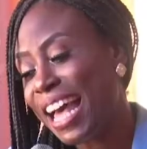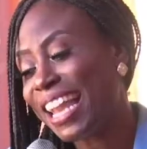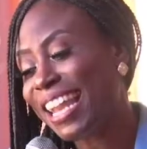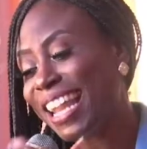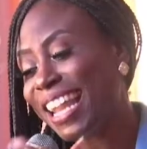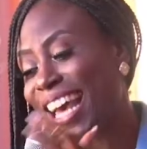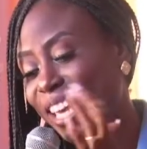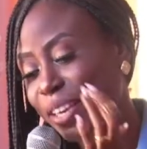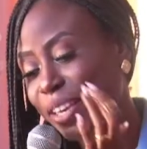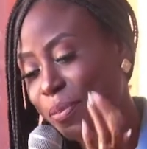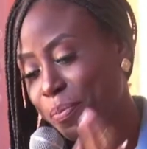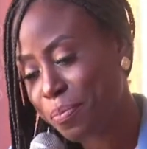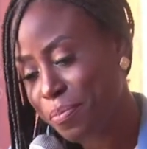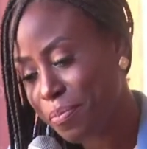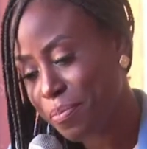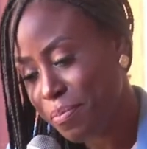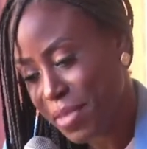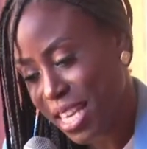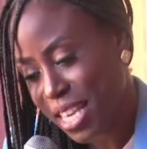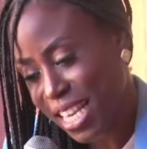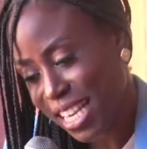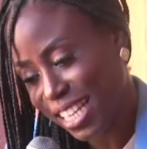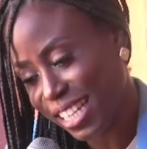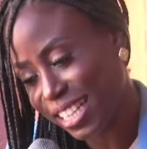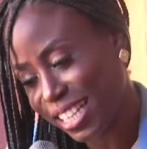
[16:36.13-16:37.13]
Like
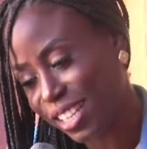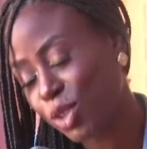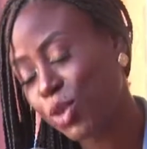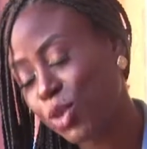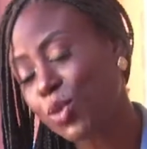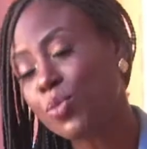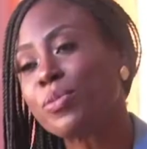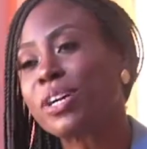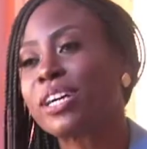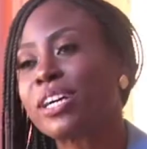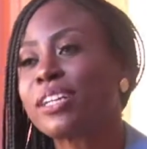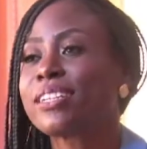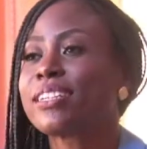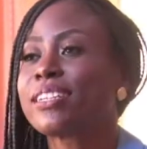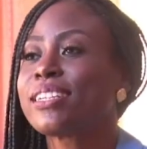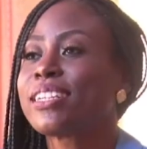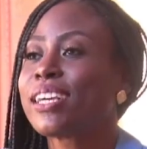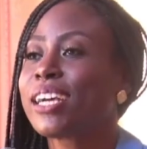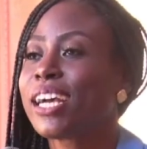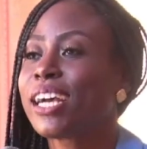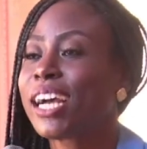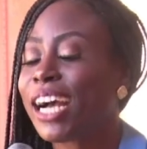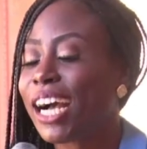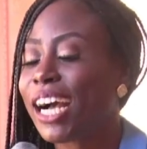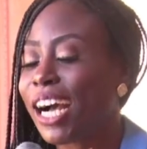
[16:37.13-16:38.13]
me, this woman,
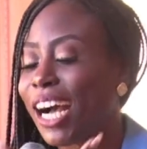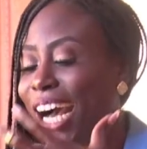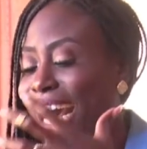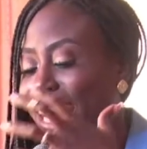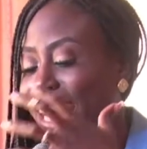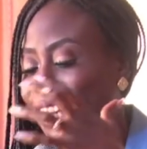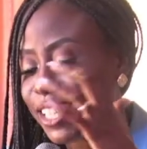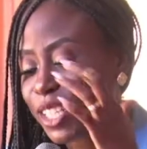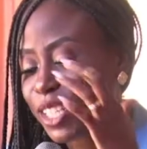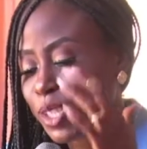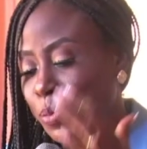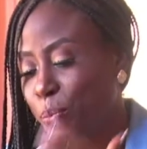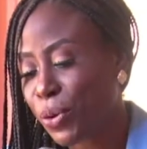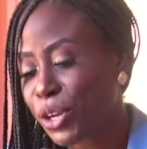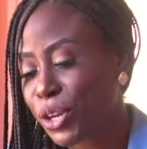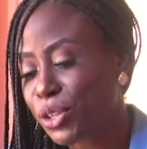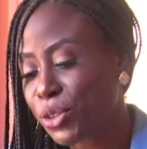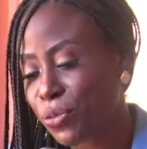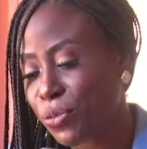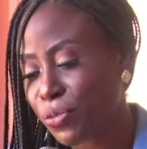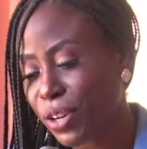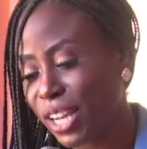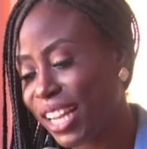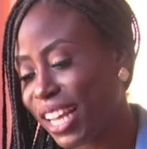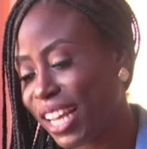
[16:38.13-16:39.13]
at this point
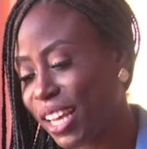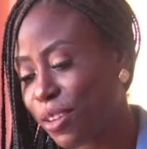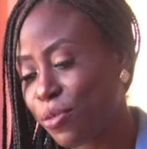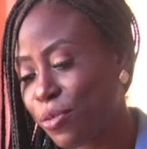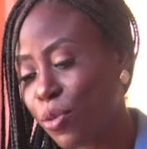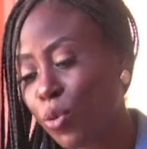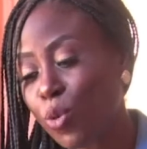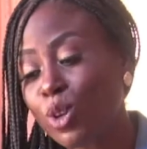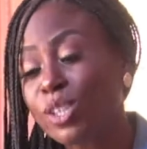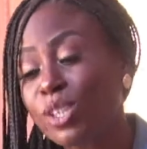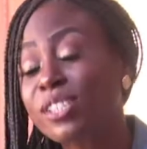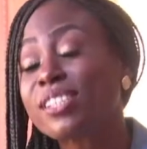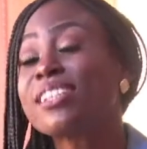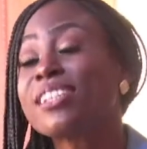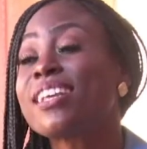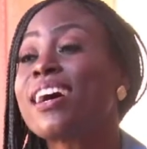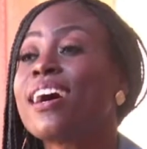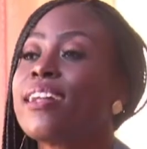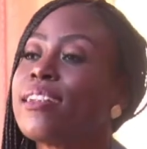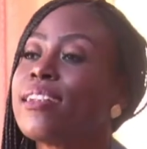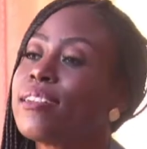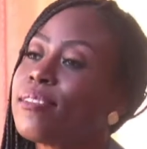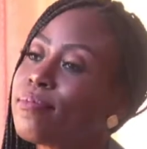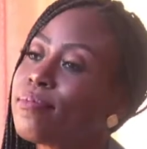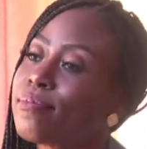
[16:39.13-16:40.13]
of her life, was
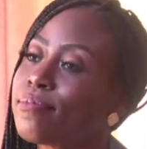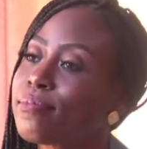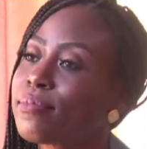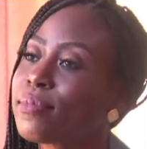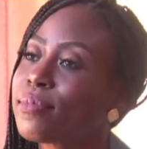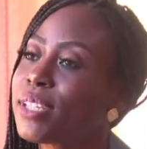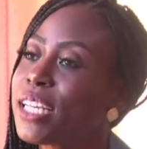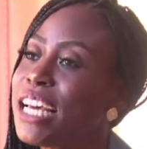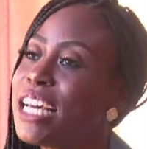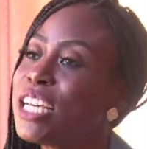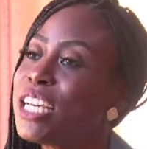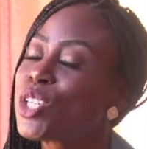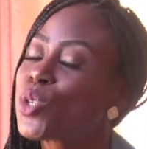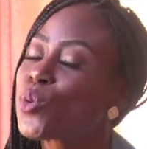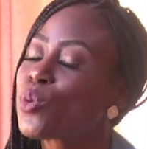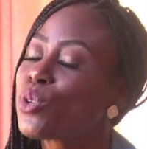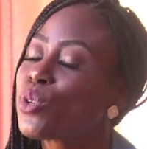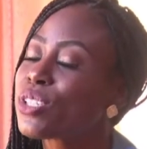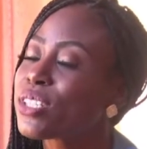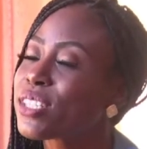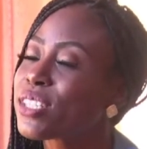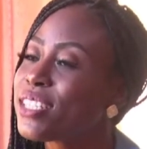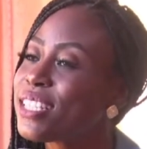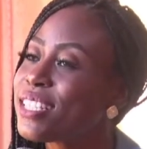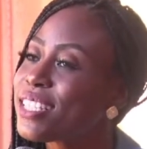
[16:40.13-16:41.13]
done. She
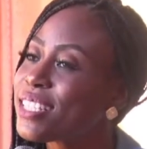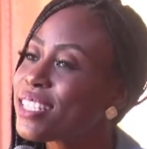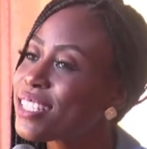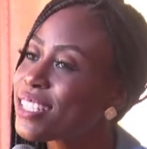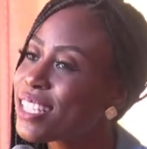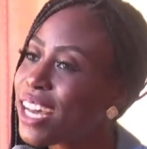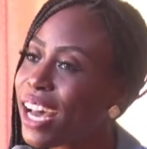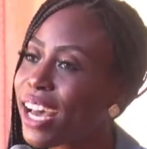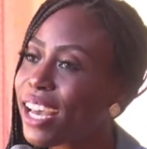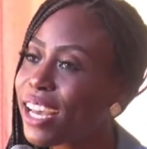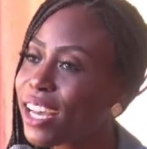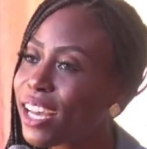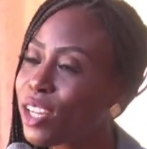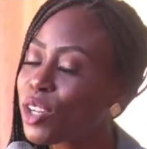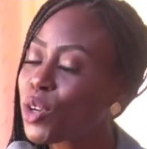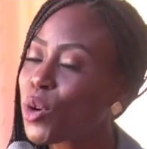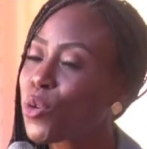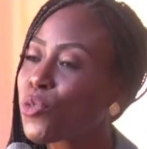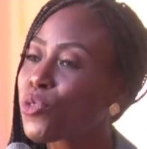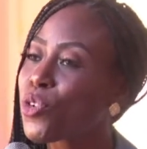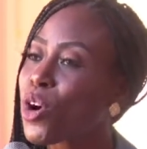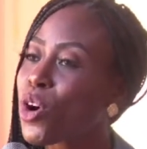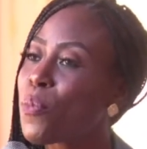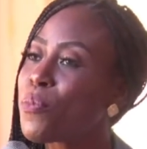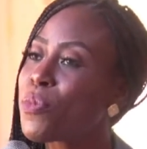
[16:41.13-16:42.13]
was tired
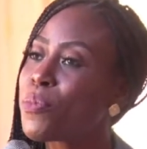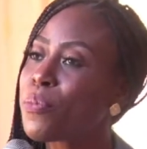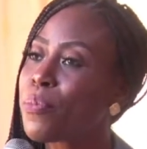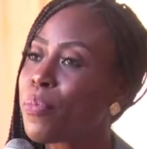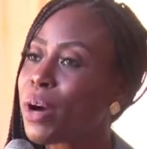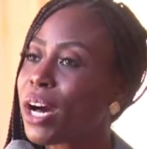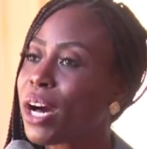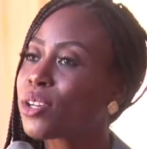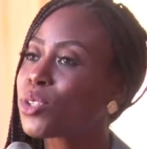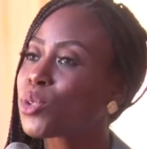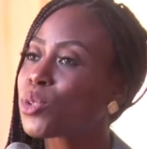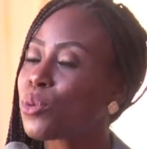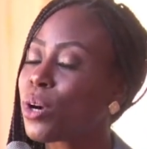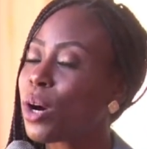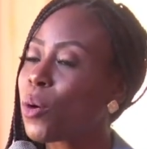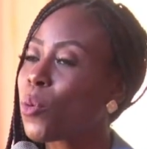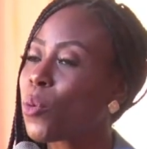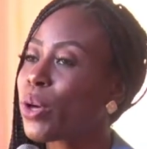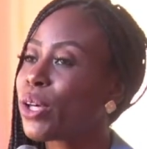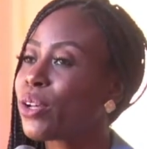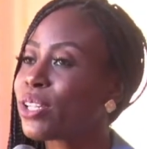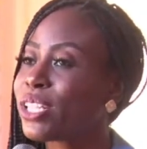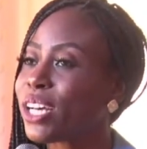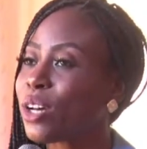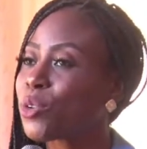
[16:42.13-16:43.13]
of coming back to a
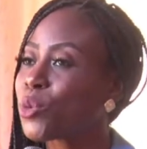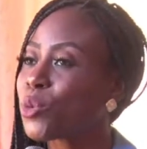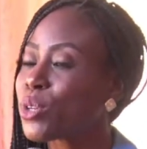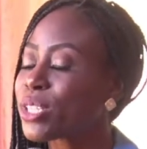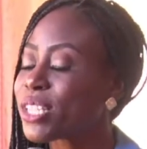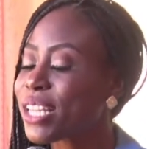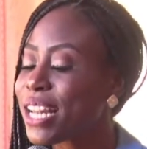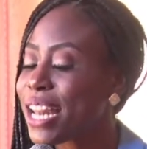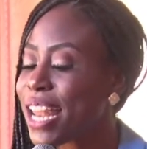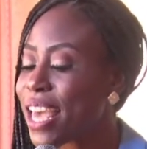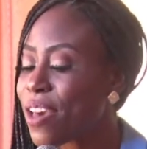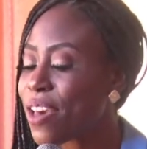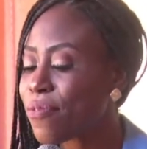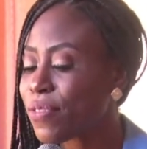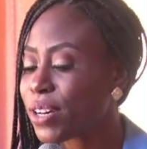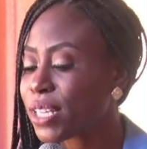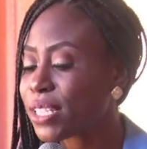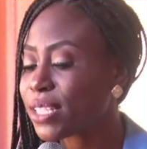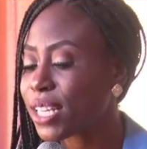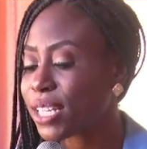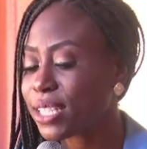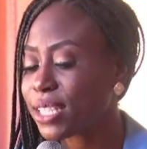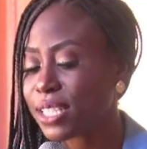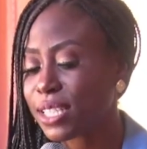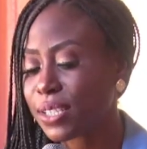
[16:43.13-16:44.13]
well that was never
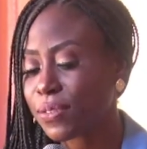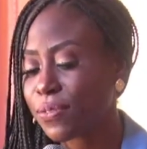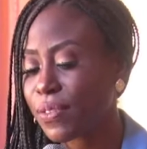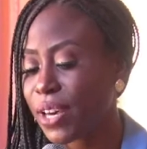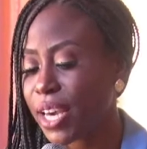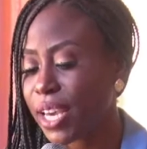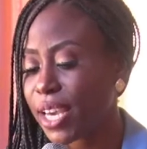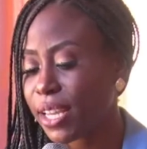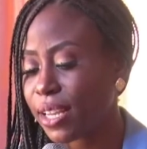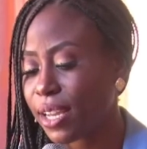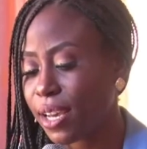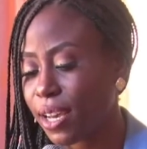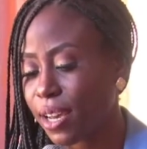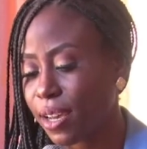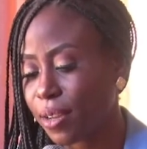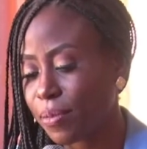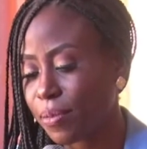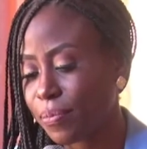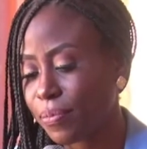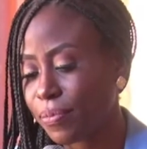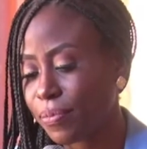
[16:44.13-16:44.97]
satisfying her